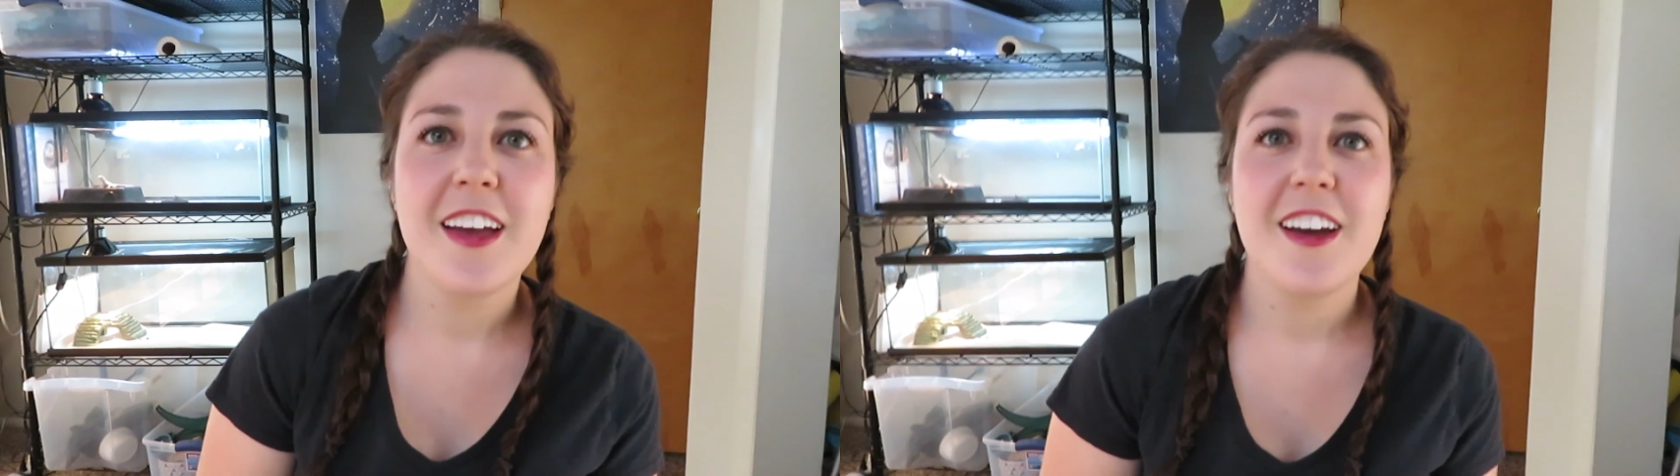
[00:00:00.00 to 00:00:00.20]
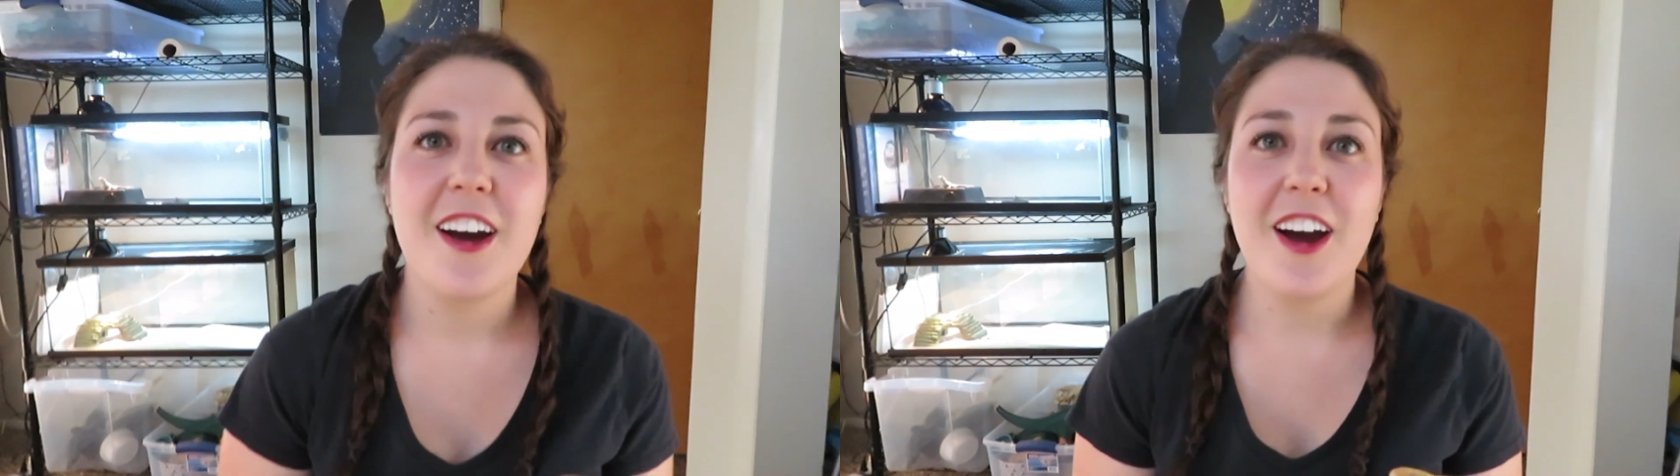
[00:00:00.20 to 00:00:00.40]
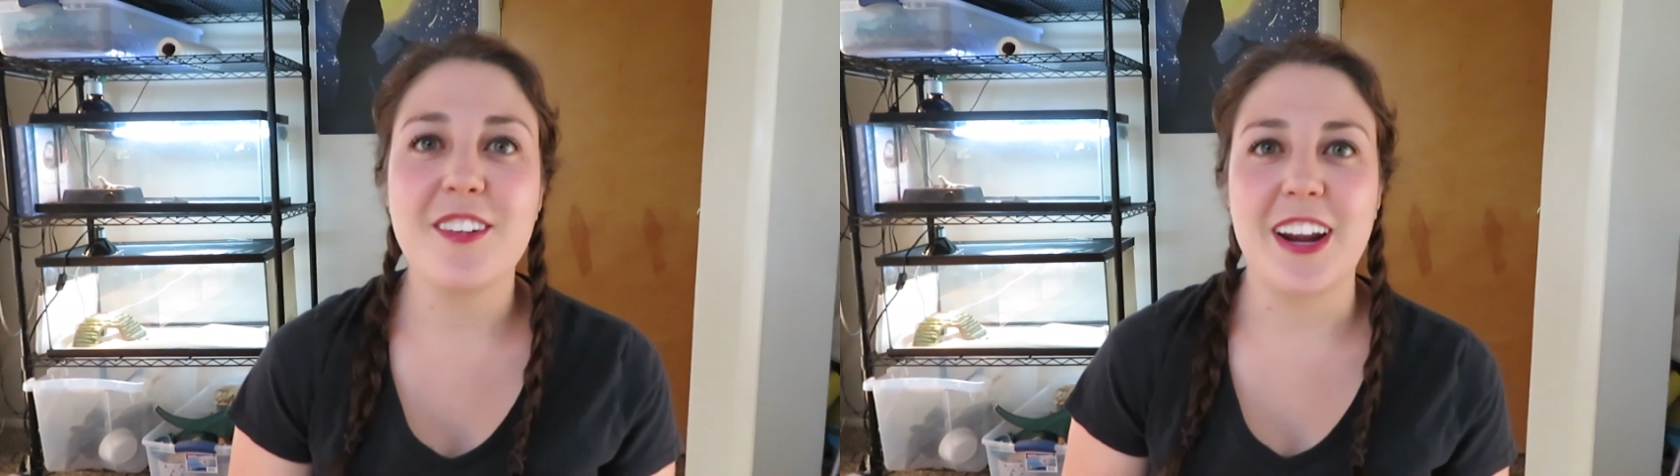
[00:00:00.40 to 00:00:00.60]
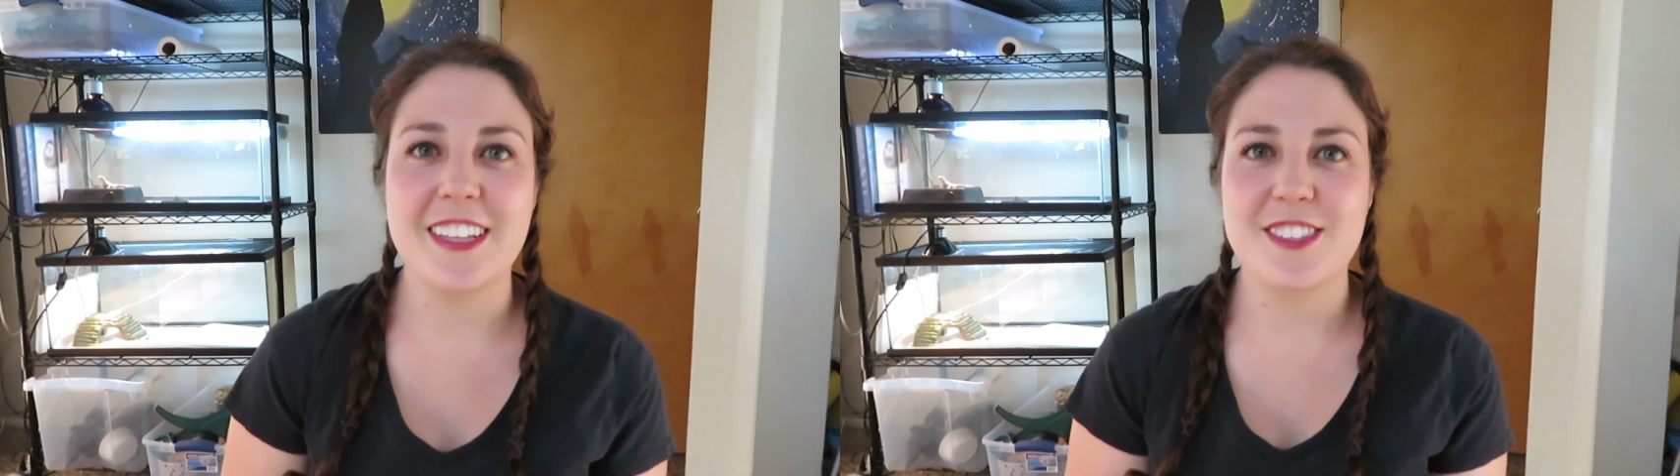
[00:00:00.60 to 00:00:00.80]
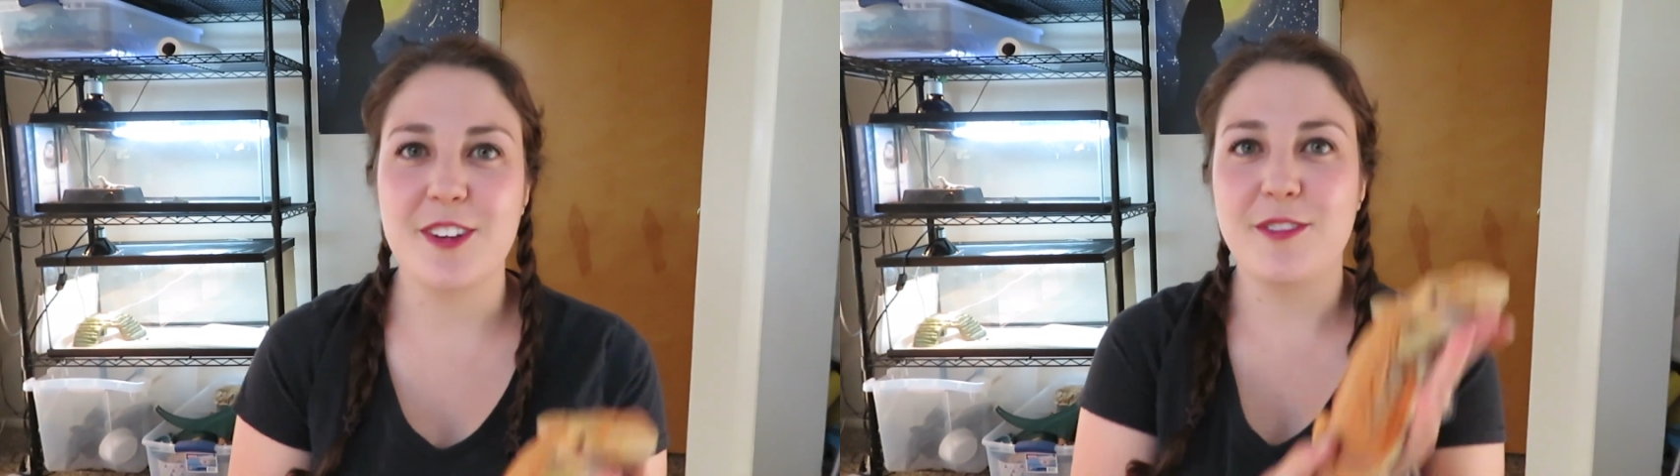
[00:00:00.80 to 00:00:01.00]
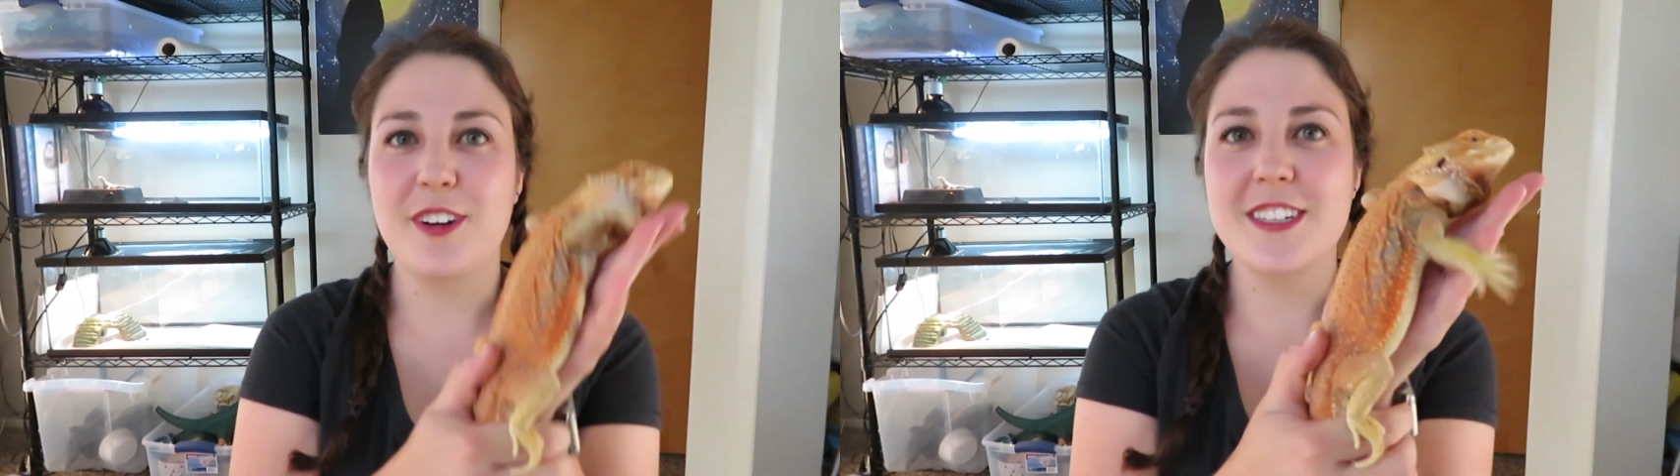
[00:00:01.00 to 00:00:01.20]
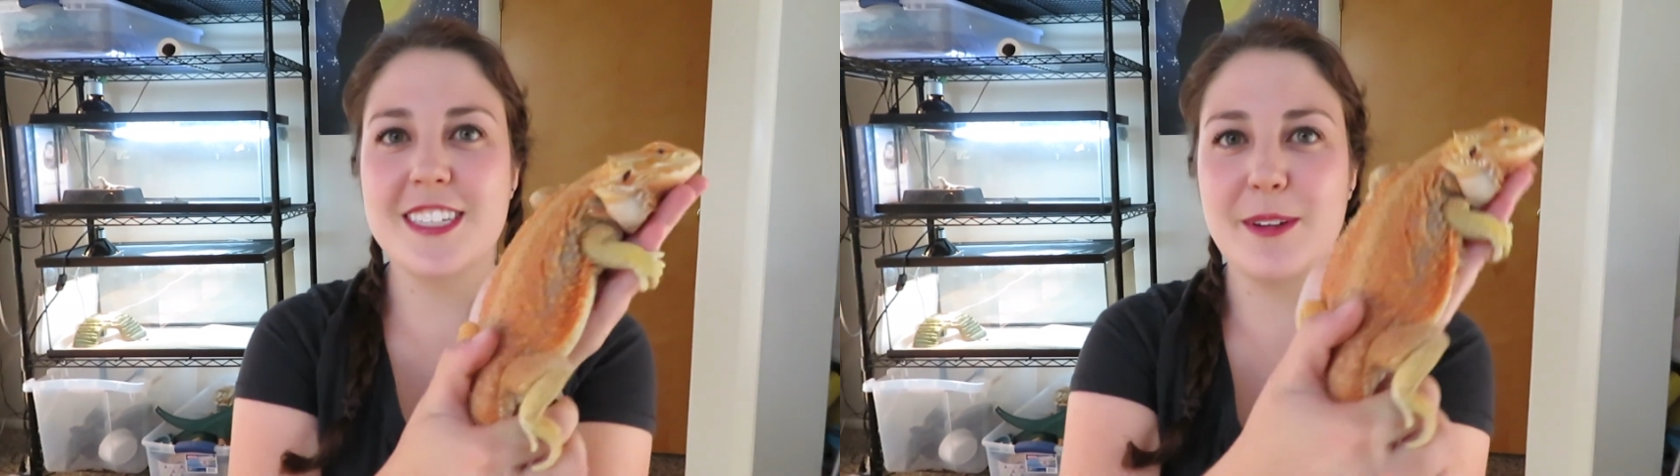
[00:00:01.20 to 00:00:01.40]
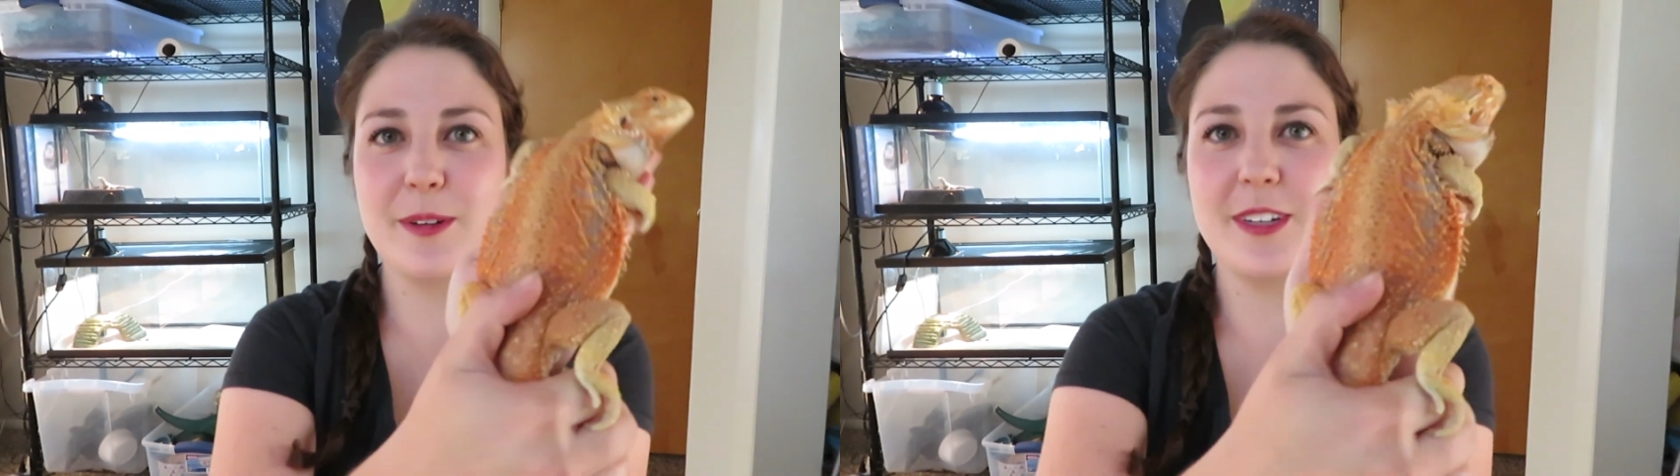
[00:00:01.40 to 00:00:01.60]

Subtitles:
Alright, so first I'm